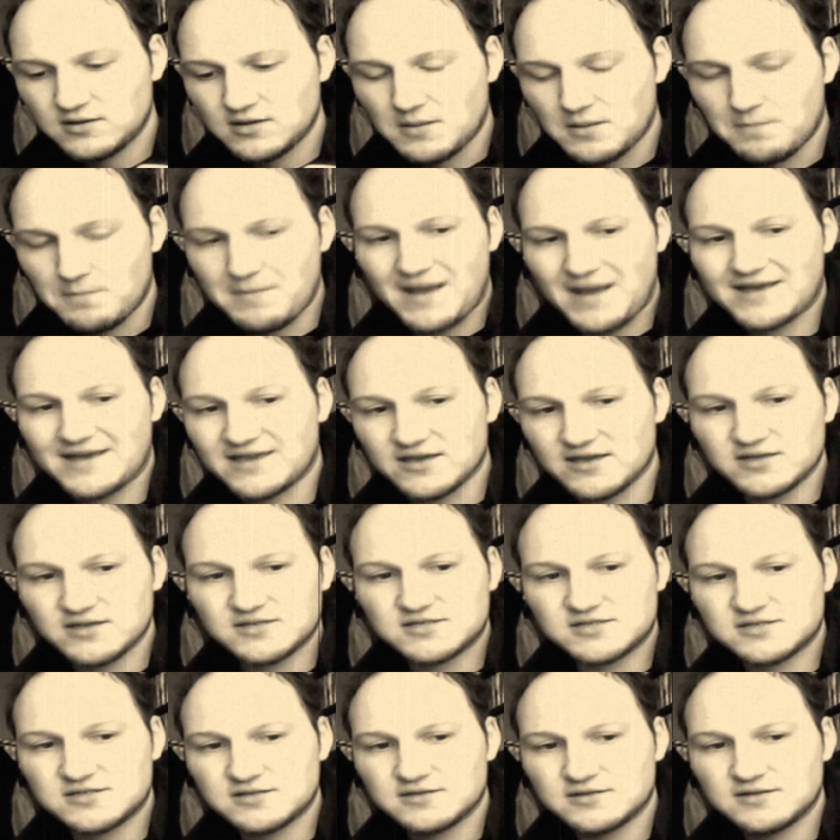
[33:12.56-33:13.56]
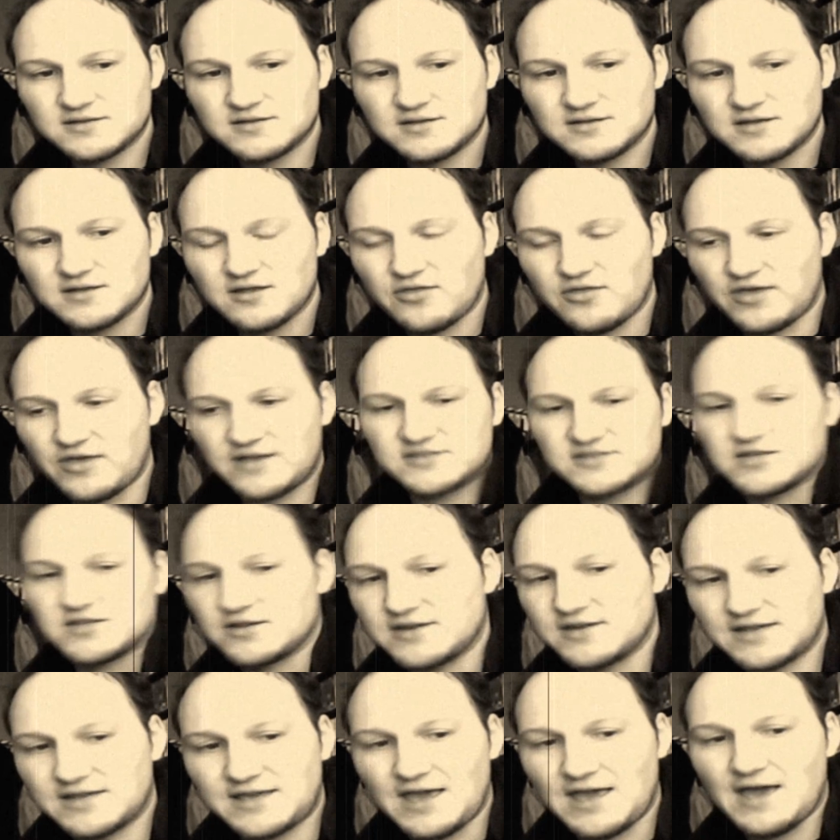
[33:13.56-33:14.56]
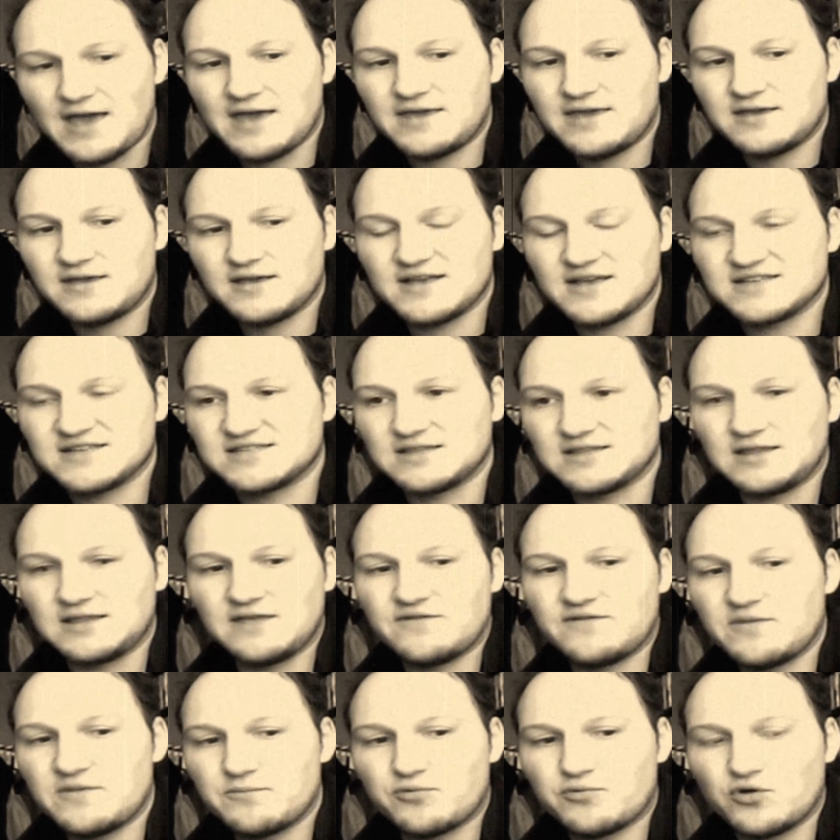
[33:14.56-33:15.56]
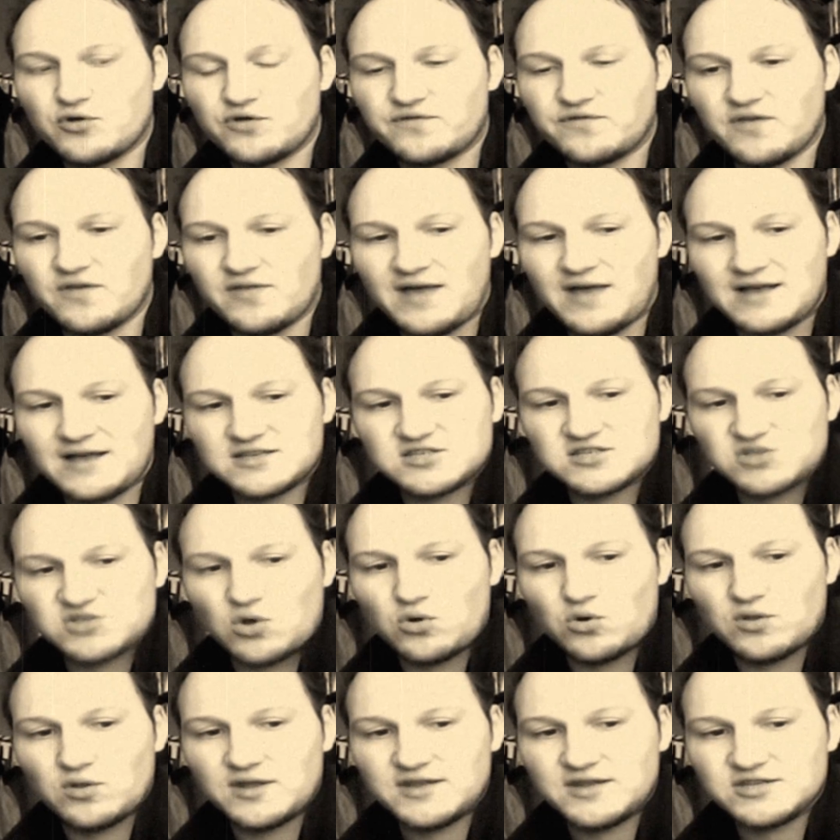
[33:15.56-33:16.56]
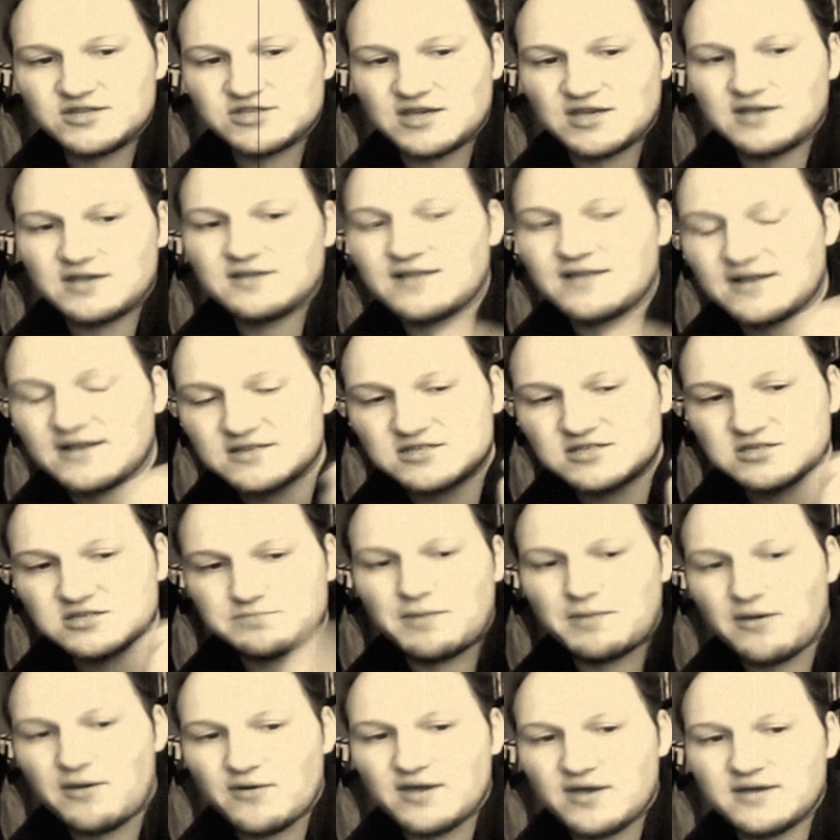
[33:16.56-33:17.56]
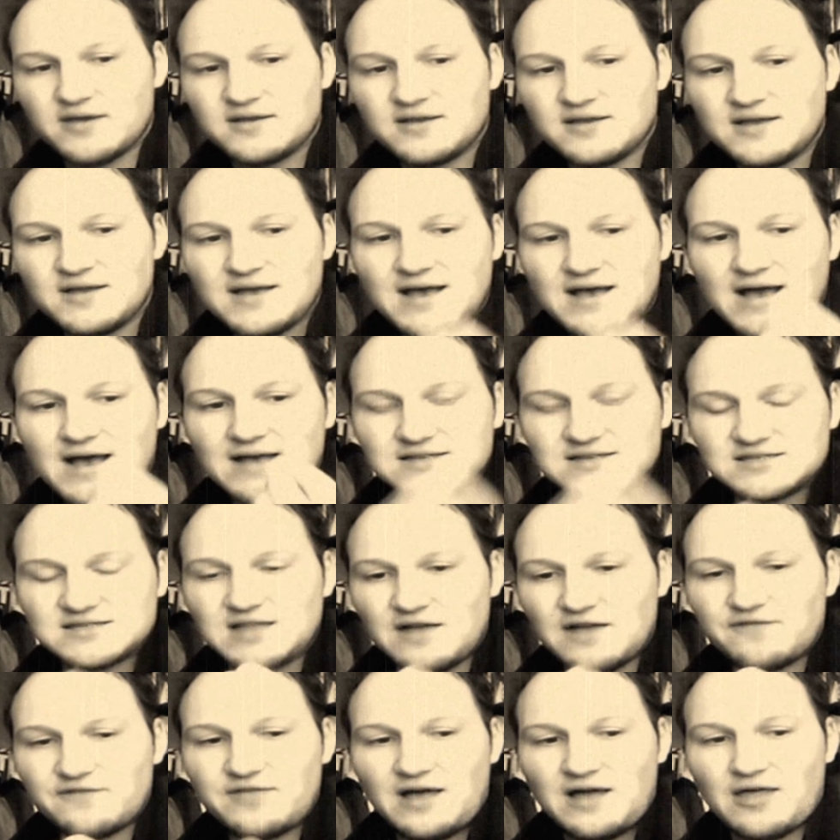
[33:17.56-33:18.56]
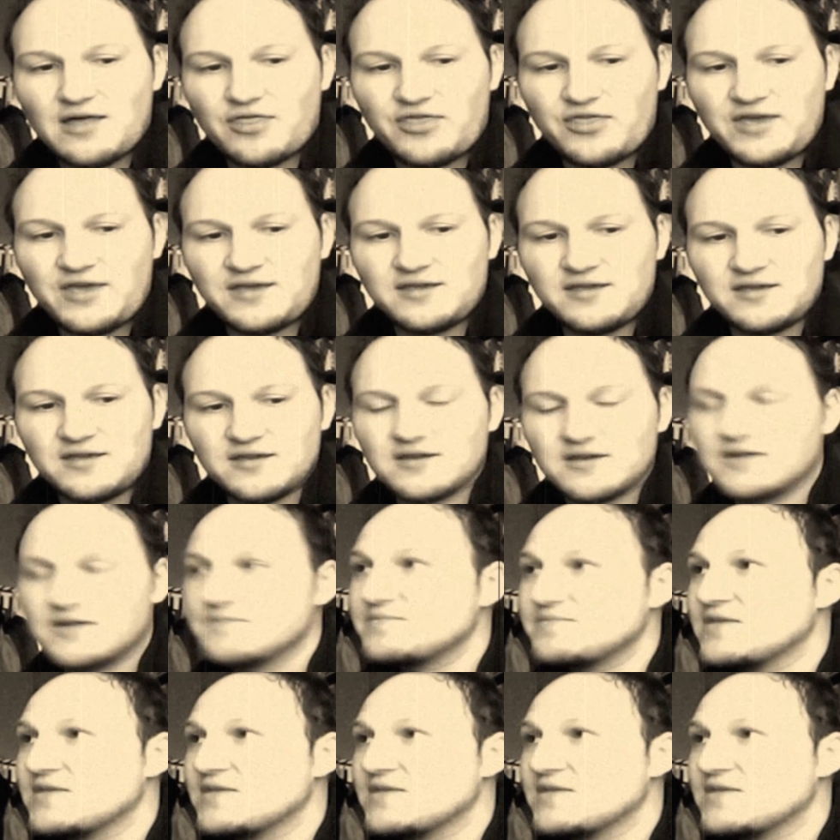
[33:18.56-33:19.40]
maggots, things that decay is living proof that that soul energy, that spirit, has left that thing.